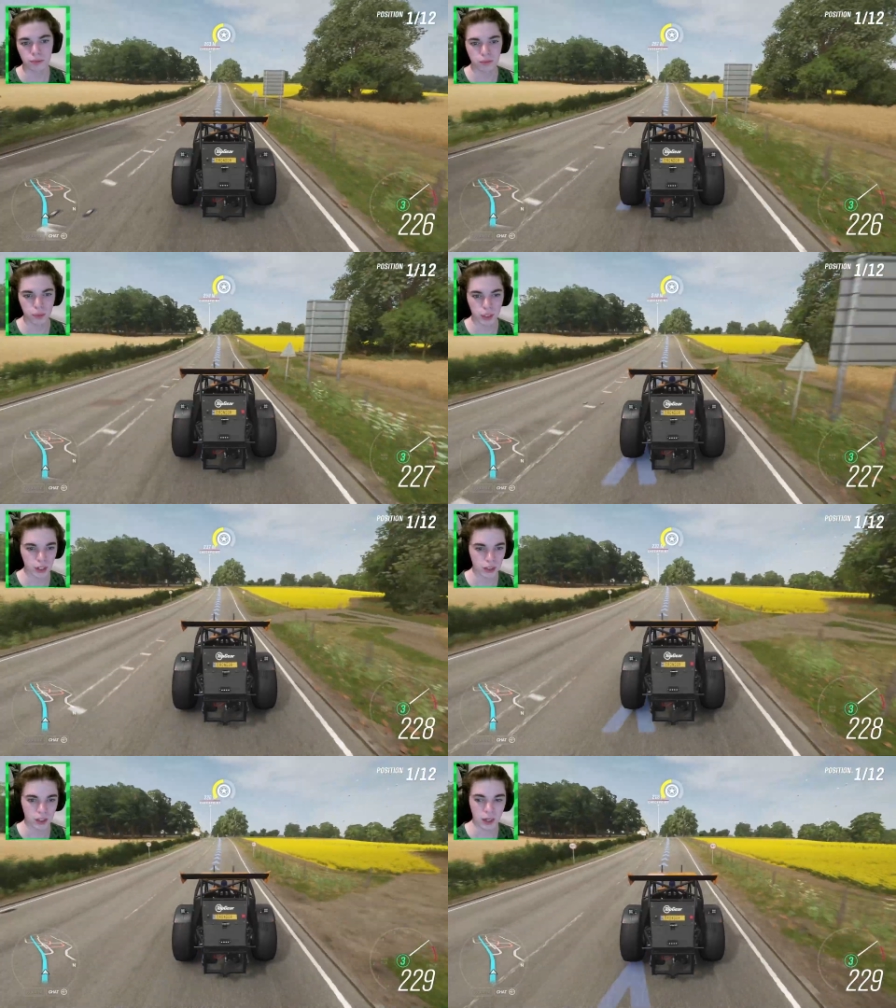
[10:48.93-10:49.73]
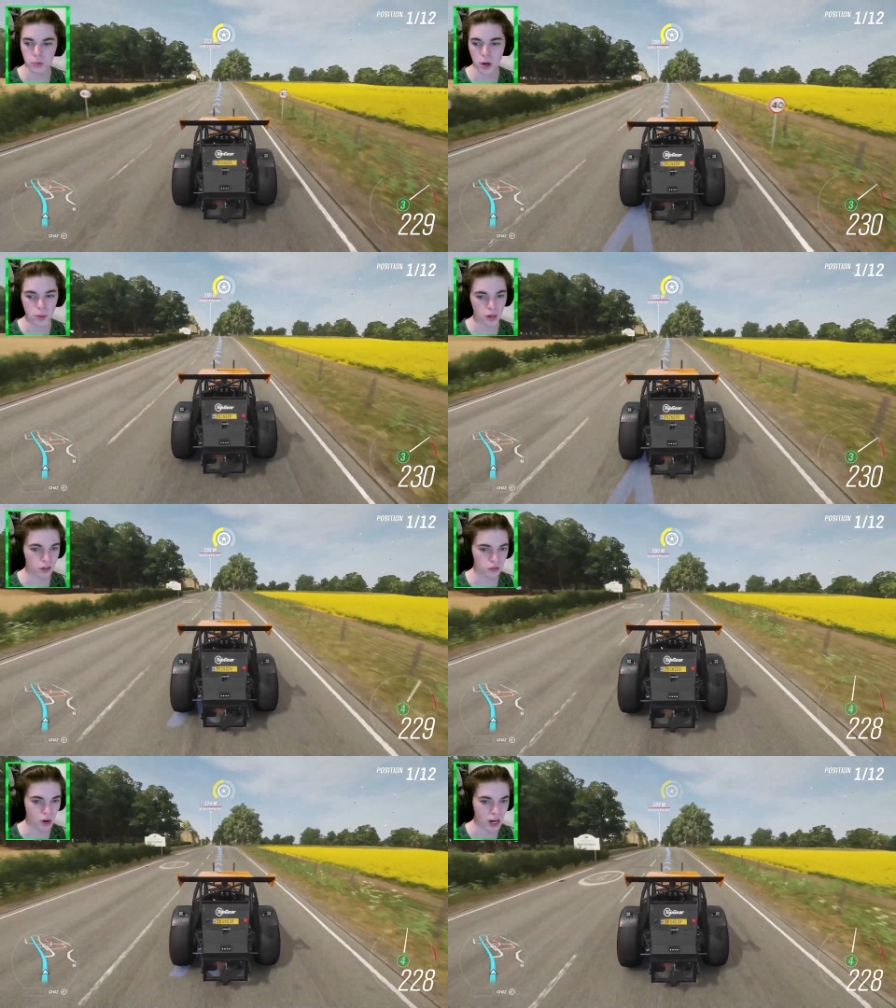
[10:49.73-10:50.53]
bring on a proper
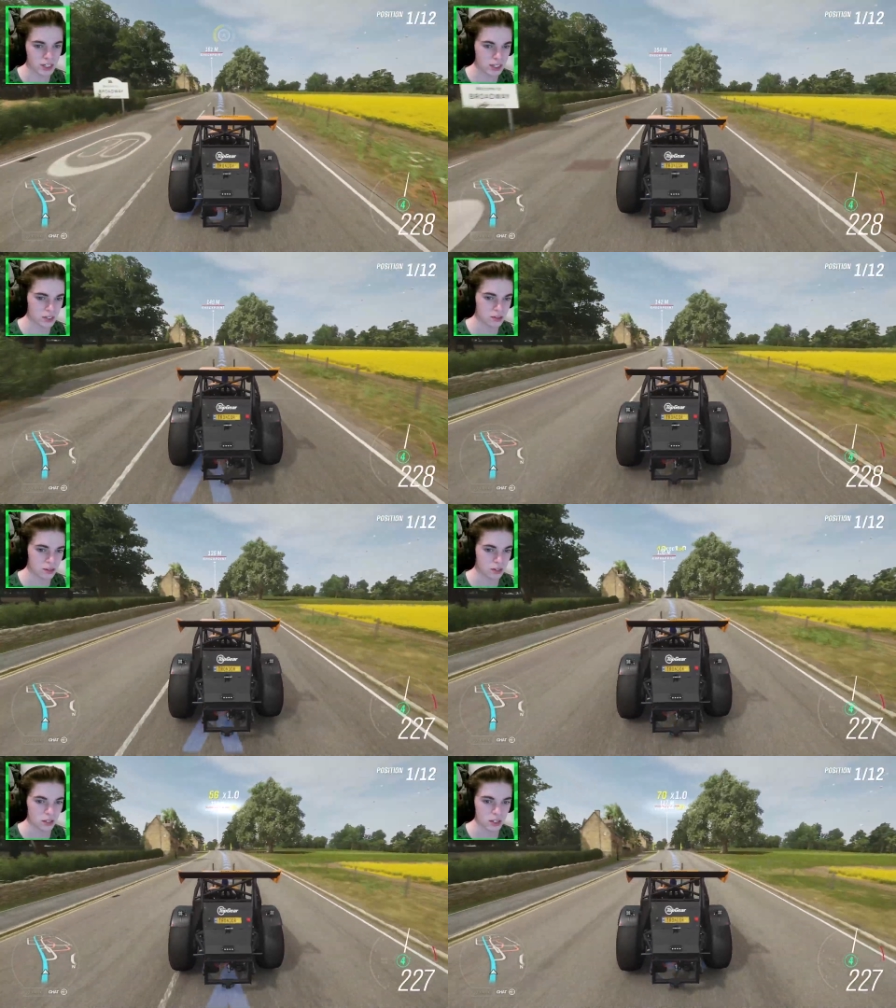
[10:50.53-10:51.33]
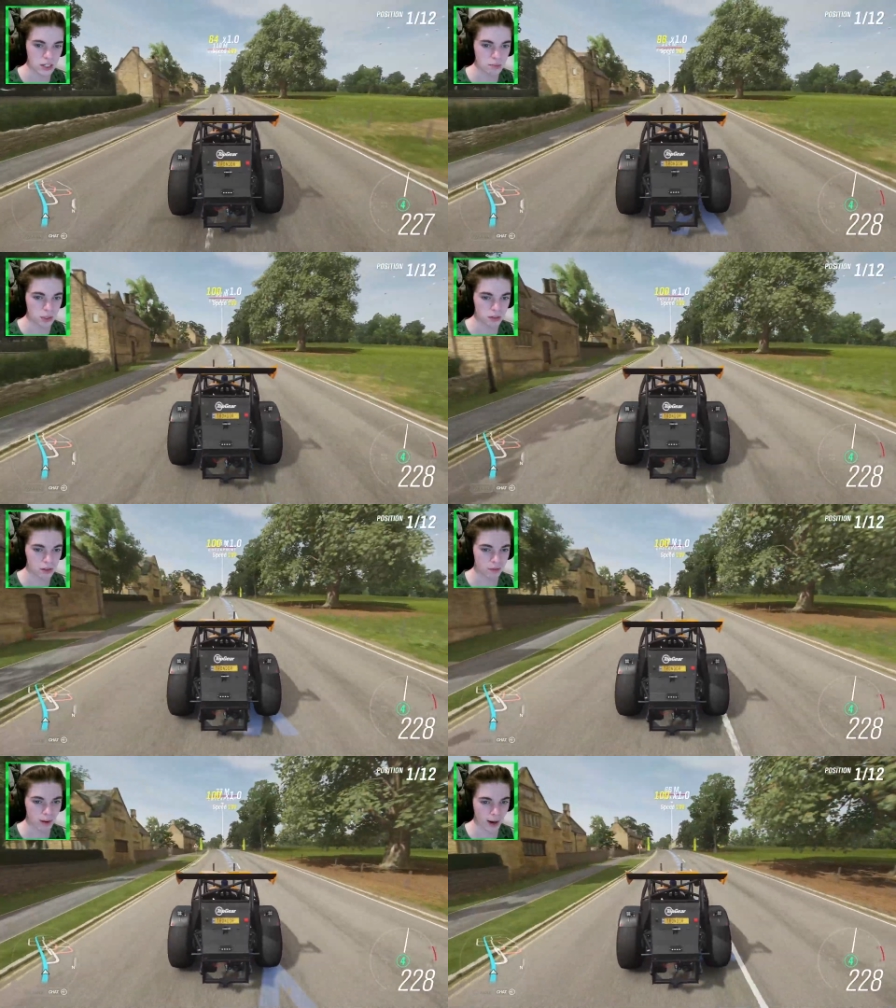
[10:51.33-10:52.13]
race, simply for
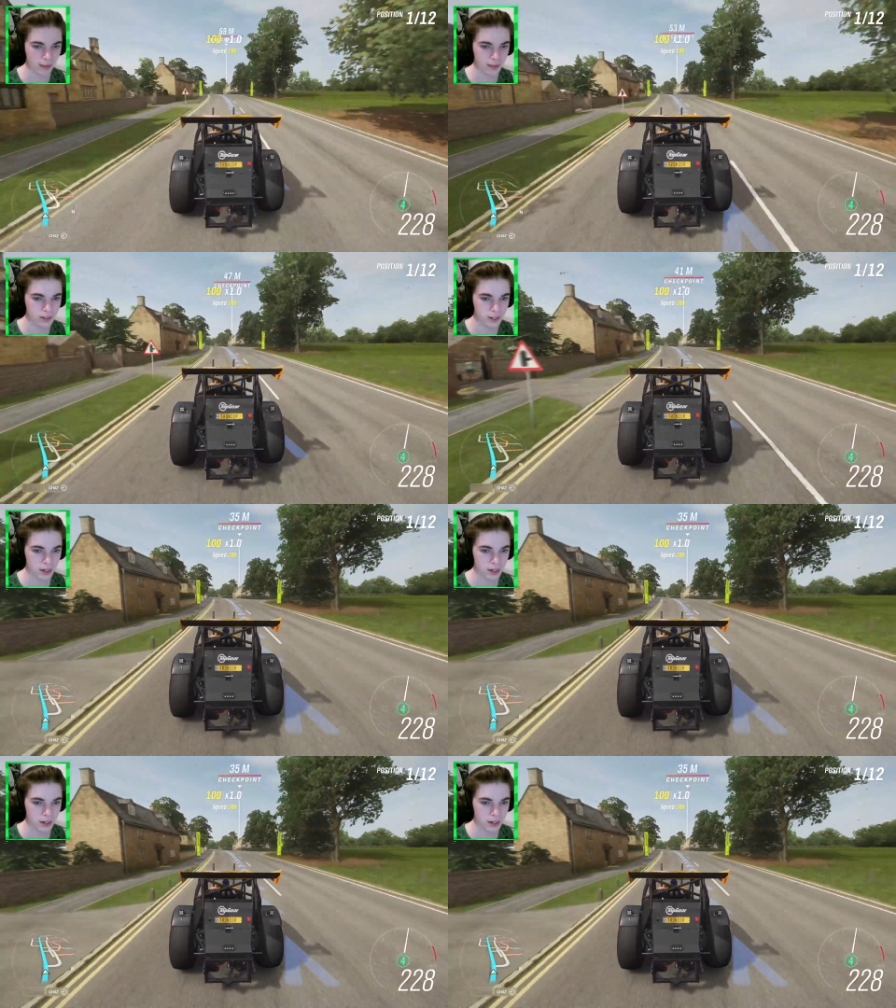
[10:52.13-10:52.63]
the fact